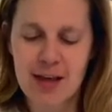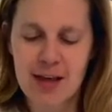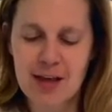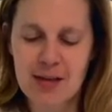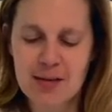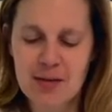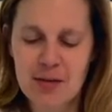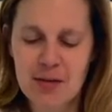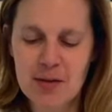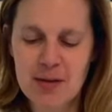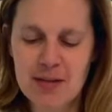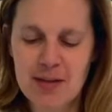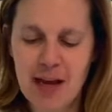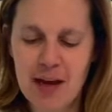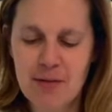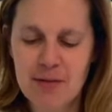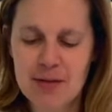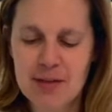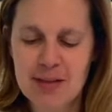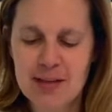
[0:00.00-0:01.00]
As soon as
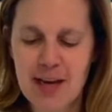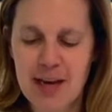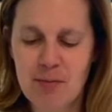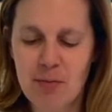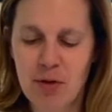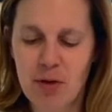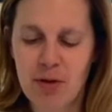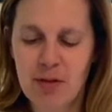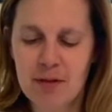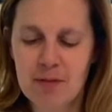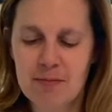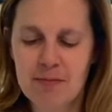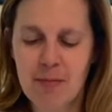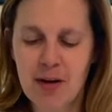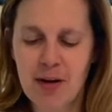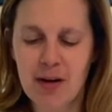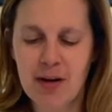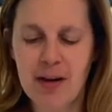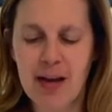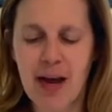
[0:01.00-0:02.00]
I was stable,
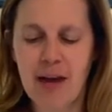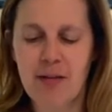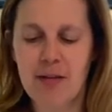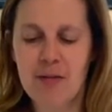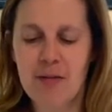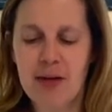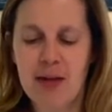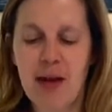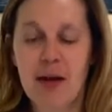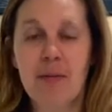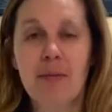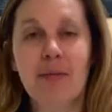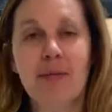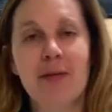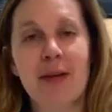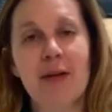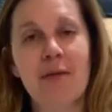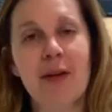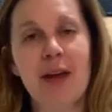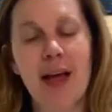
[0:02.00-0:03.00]
Mark gathered me up
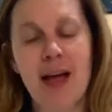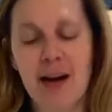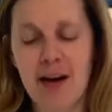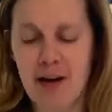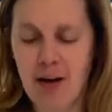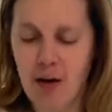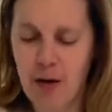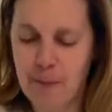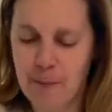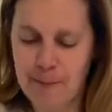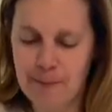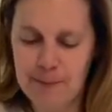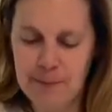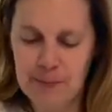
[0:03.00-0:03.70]
and we headed home.